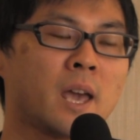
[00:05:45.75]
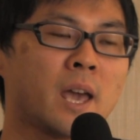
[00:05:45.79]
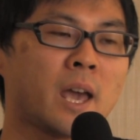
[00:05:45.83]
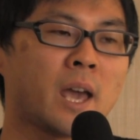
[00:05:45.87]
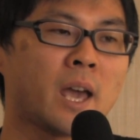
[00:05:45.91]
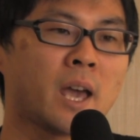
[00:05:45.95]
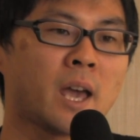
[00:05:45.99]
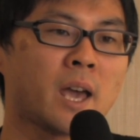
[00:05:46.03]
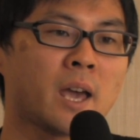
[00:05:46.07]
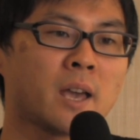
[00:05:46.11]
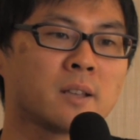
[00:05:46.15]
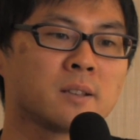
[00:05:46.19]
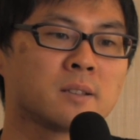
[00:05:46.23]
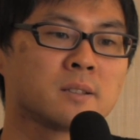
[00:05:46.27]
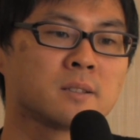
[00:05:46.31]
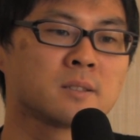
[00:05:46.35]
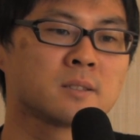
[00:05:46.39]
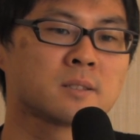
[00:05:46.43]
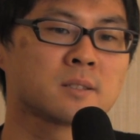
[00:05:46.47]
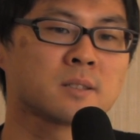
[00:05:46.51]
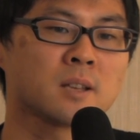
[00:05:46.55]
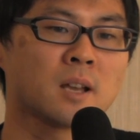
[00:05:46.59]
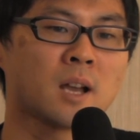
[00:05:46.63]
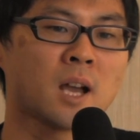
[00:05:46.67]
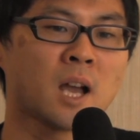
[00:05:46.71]

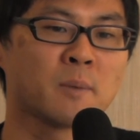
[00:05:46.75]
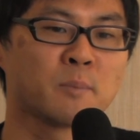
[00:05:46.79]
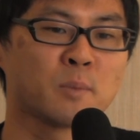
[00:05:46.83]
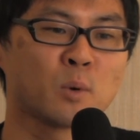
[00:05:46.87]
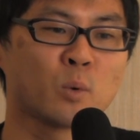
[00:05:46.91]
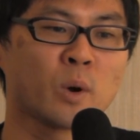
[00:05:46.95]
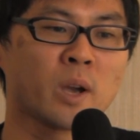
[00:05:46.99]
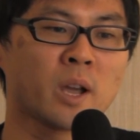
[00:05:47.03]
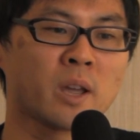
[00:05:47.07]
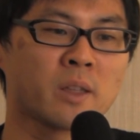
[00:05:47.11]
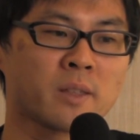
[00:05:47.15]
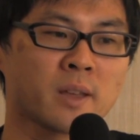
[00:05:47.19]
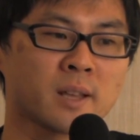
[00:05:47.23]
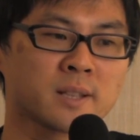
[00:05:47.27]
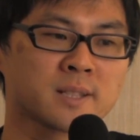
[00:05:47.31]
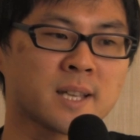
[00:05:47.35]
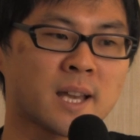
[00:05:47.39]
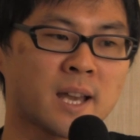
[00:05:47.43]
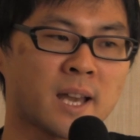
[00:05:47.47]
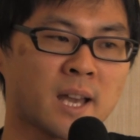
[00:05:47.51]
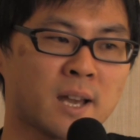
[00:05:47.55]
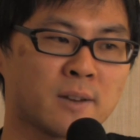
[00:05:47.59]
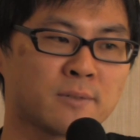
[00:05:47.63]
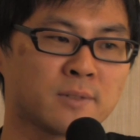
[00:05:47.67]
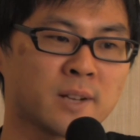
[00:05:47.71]
And I'm aware that
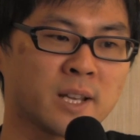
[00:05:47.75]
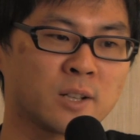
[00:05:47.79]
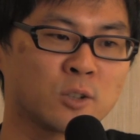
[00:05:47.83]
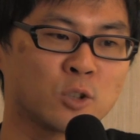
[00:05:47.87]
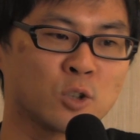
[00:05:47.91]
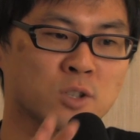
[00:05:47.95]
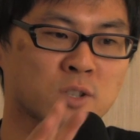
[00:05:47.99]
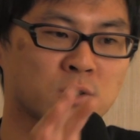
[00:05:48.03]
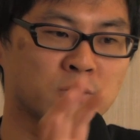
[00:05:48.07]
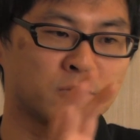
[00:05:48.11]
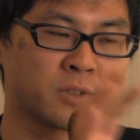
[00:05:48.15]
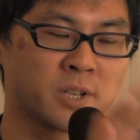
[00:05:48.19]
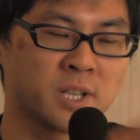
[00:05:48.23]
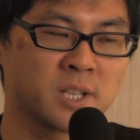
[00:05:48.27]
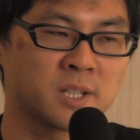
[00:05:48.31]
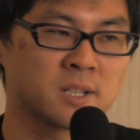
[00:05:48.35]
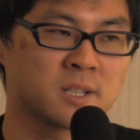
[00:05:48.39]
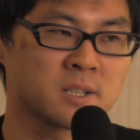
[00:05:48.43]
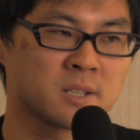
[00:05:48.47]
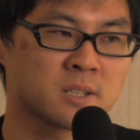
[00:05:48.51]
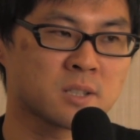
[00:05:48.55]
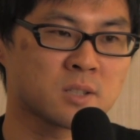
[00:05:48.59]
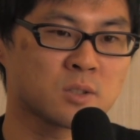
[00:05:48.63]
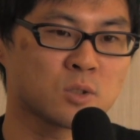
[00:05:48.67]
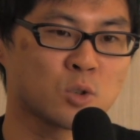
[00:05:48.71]
I have like lots of
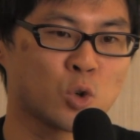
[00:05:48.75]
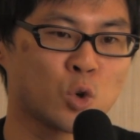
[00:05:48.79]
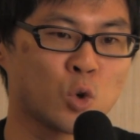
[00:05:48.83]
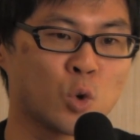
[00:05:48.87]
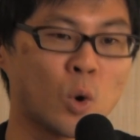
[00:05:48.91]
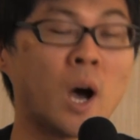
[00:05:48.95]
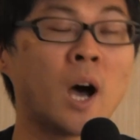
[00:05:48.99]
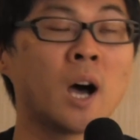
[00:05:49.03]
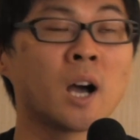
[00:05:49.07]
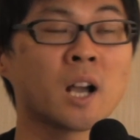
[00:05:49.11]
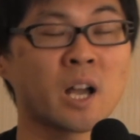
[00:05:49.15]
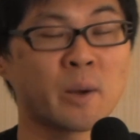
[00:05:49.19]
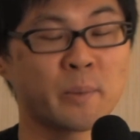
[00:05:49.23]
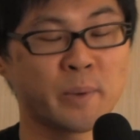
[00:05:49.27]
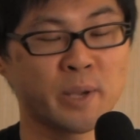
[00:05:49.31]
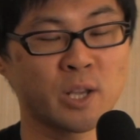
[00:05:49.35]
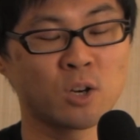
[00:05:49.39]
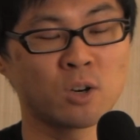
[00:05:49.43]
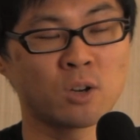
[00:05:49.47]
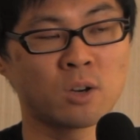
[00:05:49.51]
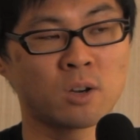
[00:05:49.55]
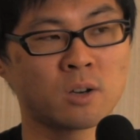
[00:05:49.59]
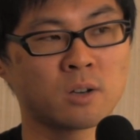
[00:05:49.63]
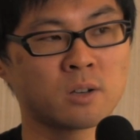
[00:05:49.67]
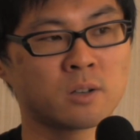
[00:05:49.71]
readers who are coming
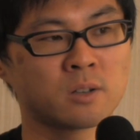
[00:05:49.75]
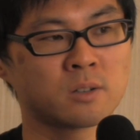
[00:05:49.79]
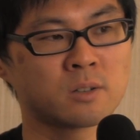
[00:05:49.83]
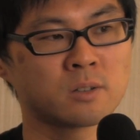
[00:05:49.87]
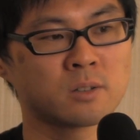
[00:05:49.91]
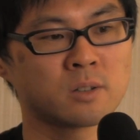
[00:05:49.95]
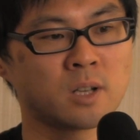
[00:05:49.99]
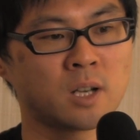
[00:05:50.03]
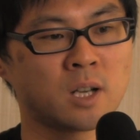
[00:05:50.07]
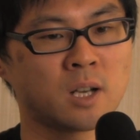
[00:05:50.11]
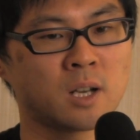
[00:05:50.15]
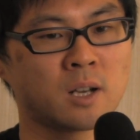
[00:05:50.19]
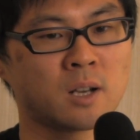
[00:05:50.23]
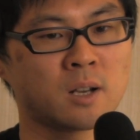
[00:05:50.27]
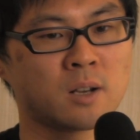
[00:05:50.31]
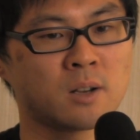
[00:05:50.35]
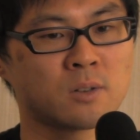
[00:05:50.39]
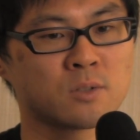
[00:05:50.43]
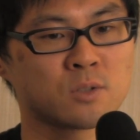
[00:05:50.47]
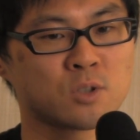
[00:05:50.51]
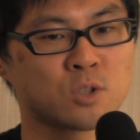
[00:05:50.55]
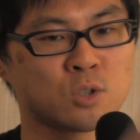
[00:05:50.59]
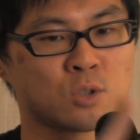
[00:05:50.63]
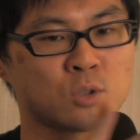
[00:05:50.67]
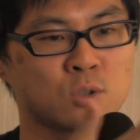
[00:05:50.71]
along
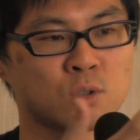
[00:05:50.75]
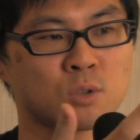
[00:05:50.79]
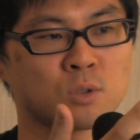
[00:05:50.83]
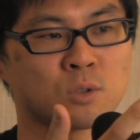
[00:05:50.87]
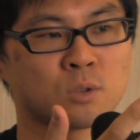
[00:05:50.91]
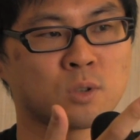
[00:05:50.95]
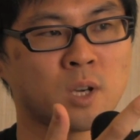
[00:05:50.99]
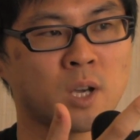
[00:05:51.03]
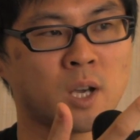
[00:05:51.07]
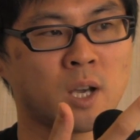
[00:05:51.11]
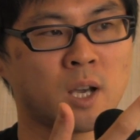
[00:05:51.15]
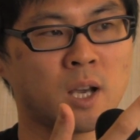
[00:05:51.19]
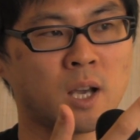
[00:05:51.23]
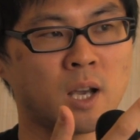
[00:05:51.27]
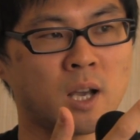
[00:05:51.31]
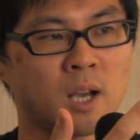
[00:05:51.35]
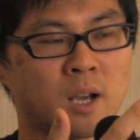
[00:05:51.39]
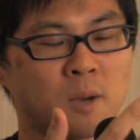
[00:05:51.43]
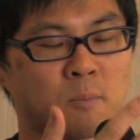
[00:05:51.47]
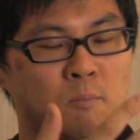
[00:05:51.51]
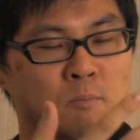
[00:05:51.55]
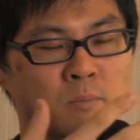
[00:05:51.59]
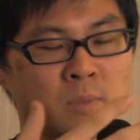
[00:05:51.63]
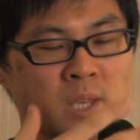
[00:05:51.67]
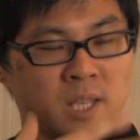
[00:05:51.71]
to
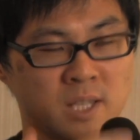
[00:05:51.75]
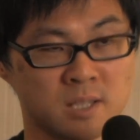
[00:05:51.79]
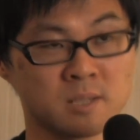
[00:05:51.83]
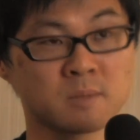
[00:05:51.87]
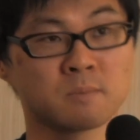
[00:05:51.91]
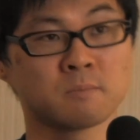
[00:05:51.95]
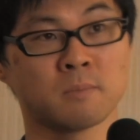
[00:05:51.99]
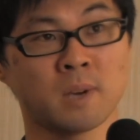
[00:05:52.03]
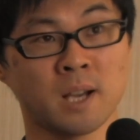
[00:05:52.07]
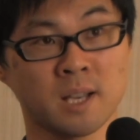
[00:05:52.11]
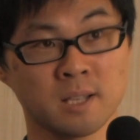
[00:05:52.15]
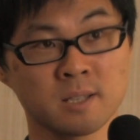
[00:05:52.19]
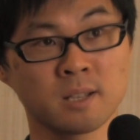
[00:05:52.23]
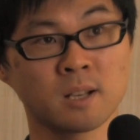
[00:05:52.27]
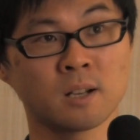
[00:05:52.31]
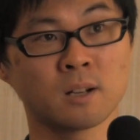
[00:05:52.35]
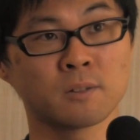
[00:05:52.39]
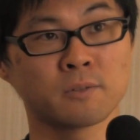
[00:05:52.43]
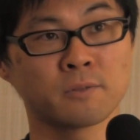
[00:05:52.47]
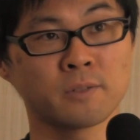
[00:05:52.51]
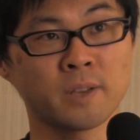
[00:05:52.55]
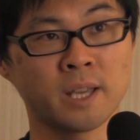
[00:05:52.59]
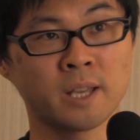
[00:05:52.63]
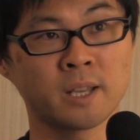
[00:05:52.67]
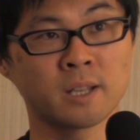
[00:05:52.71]
meet
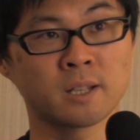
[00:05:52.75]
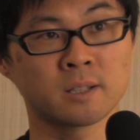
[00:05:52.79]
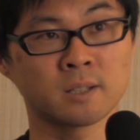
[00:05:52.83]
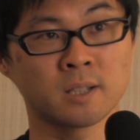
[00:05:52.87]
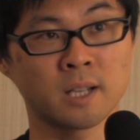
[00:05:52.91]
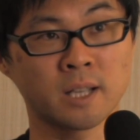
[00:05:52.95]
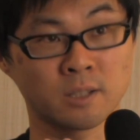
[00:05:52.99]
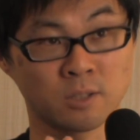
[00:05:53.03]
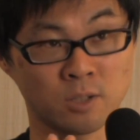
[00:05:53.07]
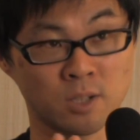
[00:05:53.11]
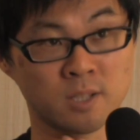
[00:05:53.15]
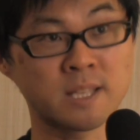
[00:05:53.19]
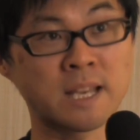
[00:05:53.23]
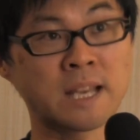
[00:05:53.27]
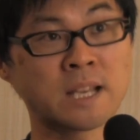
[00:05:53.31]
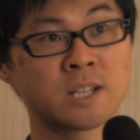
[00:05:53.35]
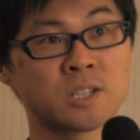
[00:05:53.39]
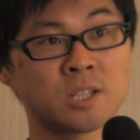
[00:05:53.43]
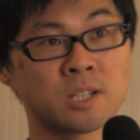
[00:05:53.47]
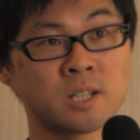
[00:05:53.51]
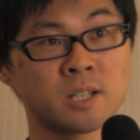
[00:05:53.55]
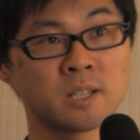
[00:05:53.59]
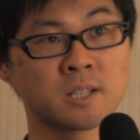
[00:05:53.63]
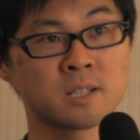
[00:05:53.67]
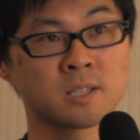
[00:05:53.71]
myself in like Los
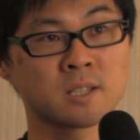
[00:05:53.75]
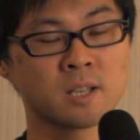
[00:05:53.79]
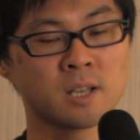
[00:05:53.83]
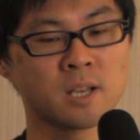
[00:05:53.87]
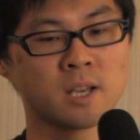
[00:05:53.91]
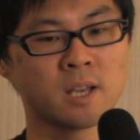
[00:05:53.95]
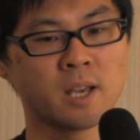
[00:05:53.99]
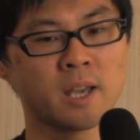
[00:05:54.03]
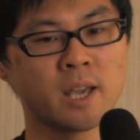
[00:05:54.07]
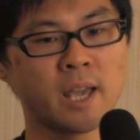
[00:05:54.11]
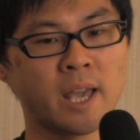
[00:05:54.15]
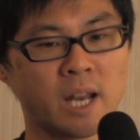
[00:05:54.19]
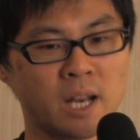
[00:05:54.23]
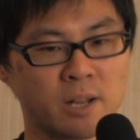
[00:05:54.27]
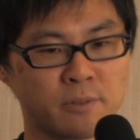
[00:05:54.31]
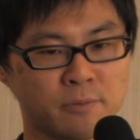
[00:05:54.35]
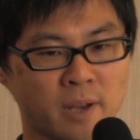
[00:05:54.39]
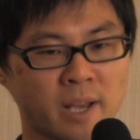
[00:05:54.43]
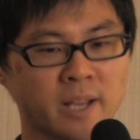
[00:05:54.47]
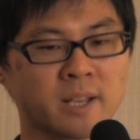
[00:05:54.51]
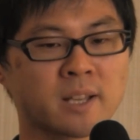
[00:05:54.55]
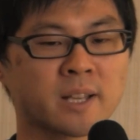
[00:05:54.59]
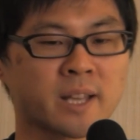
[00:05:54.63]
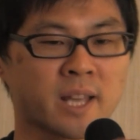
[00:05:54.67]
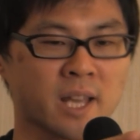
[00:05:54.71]
Angeles, and if
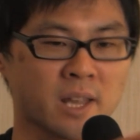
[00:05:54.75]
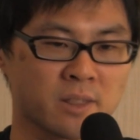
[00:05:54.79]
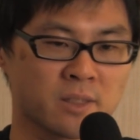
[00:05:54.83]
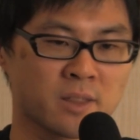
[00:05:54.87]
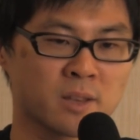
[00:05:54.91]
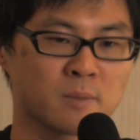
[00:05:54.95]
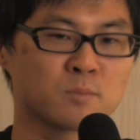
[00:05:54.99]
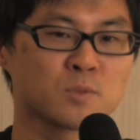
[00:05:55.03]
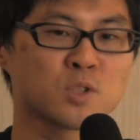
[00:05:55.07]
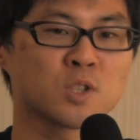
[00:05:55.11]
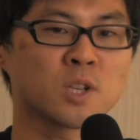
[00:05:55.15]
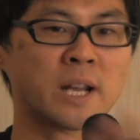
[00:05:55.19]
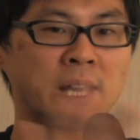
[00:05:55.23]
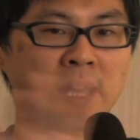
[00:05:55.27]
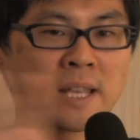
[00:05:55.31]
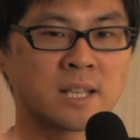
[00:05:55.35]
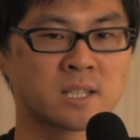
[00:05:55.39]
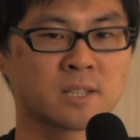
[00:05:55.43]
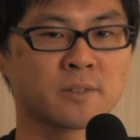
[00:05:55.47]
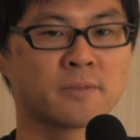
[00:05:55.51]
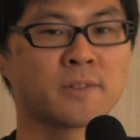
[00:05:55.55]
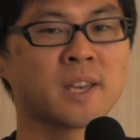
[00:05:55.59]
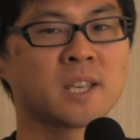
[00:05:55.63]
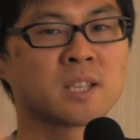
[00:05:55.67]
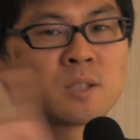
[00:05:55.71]
I can get them to like
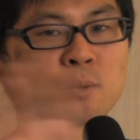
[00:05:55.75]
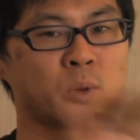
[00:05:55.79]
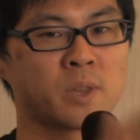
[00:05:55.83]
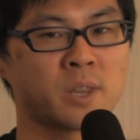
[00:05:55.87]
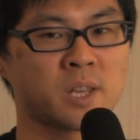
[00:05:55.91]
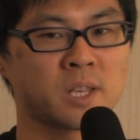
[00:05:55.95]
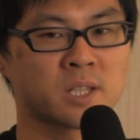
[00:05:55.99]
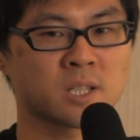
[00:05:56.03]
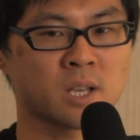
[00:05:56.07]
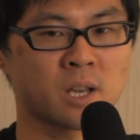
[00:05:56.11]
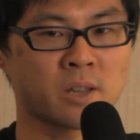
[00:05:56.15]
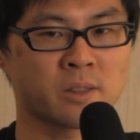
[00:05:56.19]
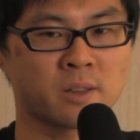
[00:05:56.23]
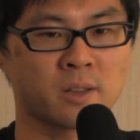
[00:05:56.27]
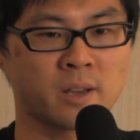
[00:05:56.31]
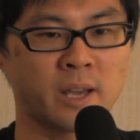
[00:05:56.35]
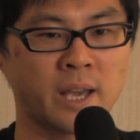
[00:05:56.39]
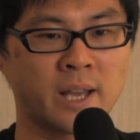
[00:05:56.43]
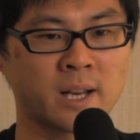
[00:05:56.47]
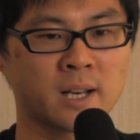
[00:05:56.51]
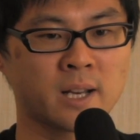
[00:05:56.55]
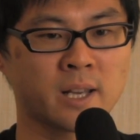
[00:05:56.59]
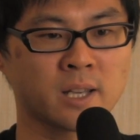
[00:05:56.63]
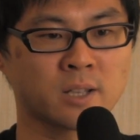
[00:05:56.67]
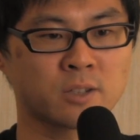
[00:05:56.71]
interface with each other
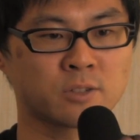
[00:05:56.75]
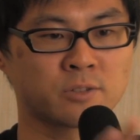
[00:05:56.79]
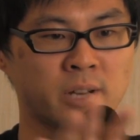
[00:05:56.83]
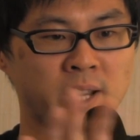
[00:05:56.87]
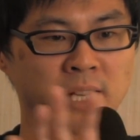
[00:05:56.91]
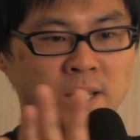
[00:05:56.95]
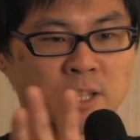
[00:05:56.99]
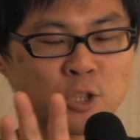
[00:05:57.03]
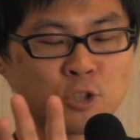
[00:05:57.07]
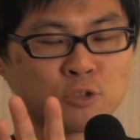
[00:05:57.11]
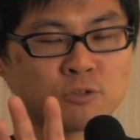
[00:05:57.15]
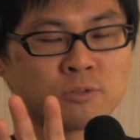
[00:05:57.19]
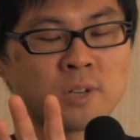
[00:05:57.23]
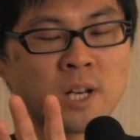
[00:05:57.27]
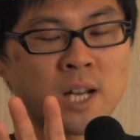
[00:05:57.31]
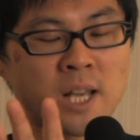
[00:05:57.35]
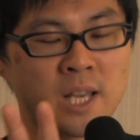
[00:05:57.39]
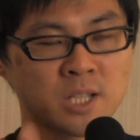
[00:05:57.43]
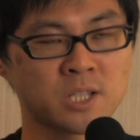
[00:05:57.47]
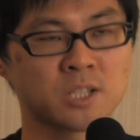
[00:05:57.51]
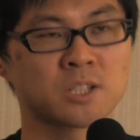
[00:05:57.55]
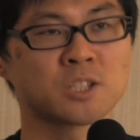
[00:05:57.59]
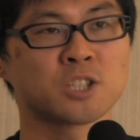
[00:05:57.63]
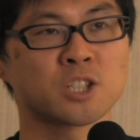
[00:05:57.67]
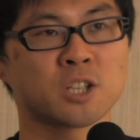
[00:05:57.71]
and like create new
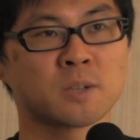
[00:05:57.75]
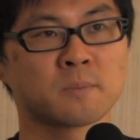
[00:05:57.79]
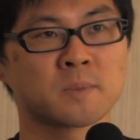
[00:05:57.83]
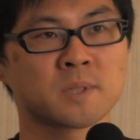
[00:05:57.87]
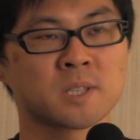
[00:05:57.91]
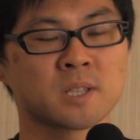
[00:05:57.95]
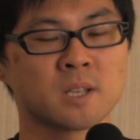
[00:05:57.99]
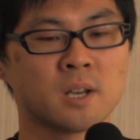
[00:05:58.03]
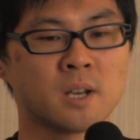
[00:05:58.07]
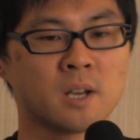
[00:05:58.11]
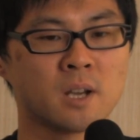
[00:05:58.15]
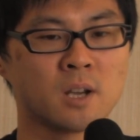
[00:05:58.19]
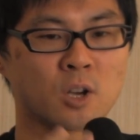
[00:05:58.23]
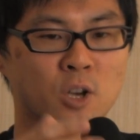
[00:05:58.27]
relationships,